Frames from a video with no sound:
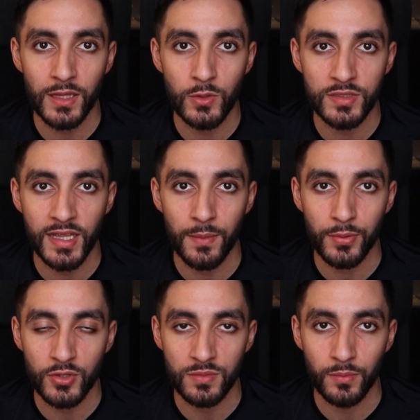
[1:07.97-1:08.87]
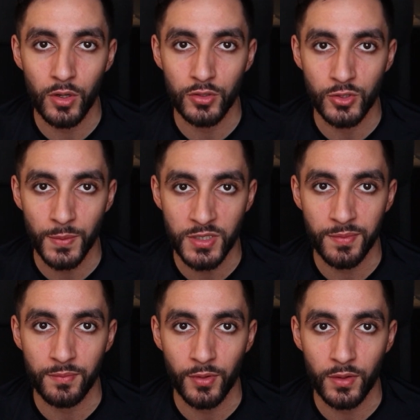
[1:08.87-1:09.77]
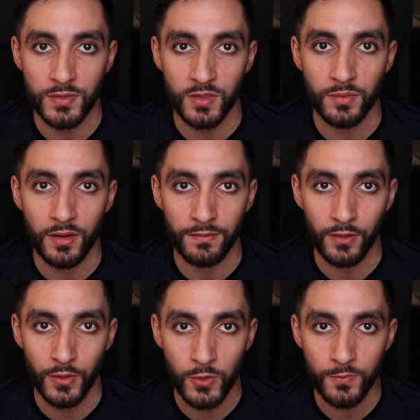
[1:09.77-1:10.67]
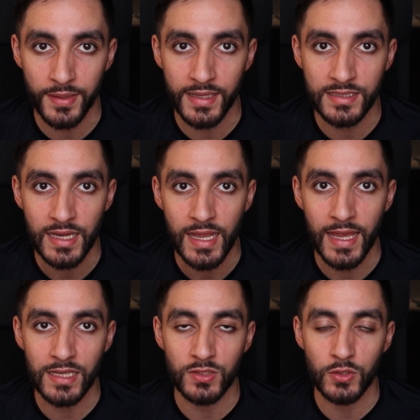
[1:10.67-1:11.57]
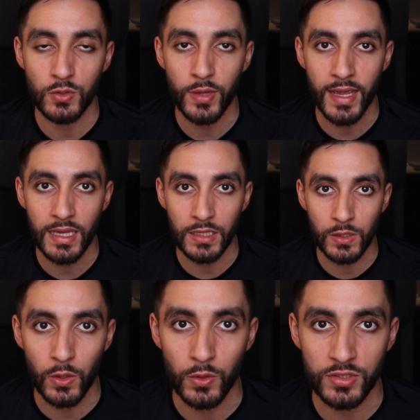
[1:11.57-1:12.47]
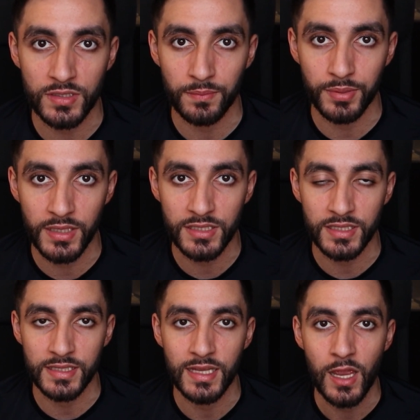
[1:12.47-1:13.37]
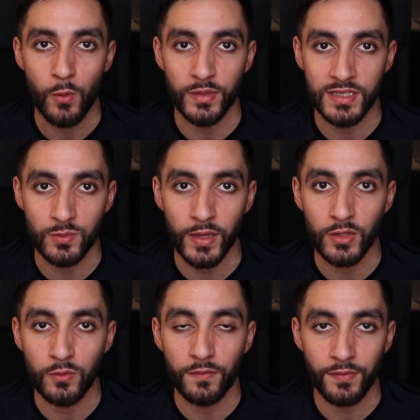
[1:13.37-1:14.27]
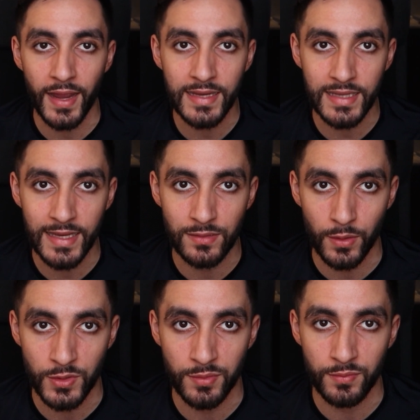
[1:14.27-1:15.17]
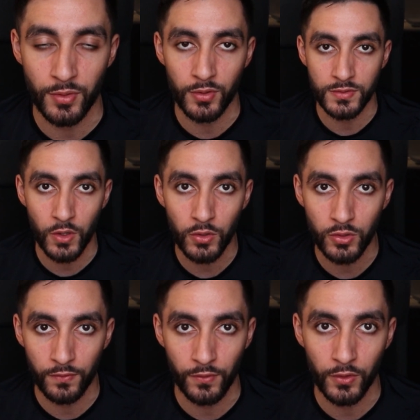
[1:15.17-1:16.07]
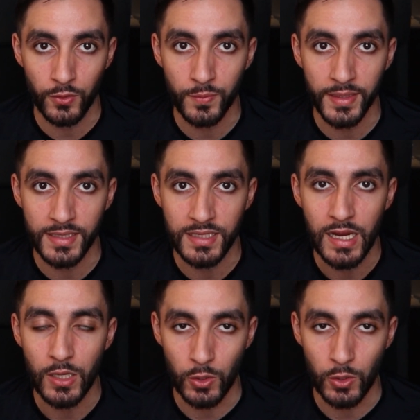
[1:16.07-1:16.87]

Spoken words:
use to get pushed more dropshipping products on my For You page is to do a ghost purchase, which is when you find a dropshipping product on your For You page,